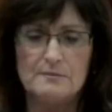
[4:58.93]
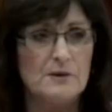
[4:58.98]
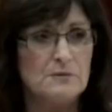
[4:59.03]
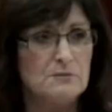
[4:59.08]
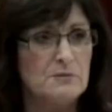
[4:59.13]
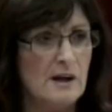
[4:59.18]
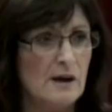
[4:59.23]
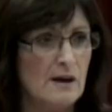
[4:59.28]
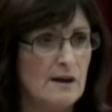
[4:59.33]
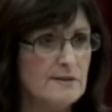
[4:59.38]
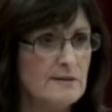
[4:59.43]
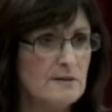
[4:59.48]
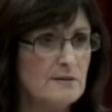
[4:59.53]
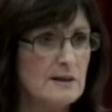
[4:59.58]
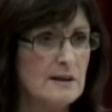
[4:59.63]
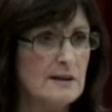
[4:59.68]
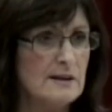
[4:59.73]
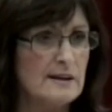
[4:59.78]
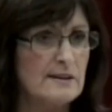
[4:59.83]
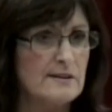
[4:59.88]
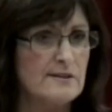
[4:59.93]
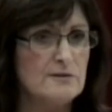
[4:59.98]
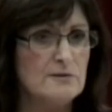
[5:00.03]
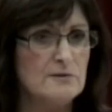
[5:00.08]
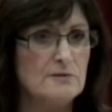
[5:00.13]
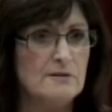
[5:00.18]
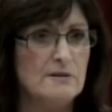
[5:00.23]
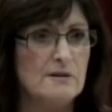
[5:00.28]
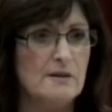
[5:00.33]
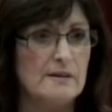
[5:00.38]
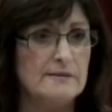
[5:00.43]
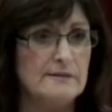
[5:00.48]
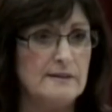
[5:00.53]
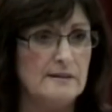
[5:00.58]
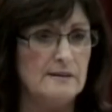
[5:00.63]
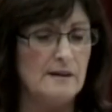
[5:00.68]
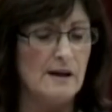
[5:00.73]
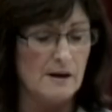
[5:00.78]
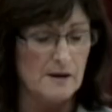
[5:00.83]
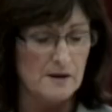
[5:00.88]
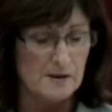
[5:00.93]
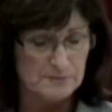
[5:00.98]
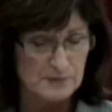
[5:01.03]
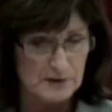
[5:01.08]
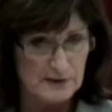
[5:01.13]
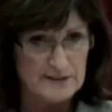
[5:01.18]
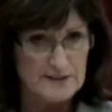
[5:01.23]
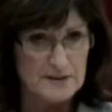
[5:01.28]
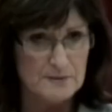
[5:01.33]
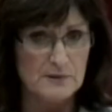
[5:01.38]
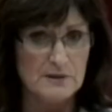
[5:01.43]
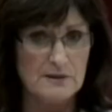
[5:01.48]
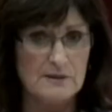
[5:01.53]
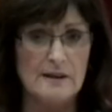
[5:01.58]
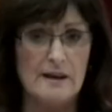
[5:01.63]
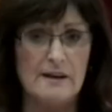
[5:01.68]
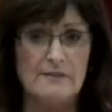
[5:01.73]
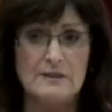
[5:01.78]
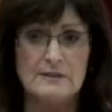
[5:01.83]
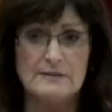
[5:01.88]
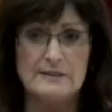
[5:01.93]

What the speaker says: But we also collect student principal level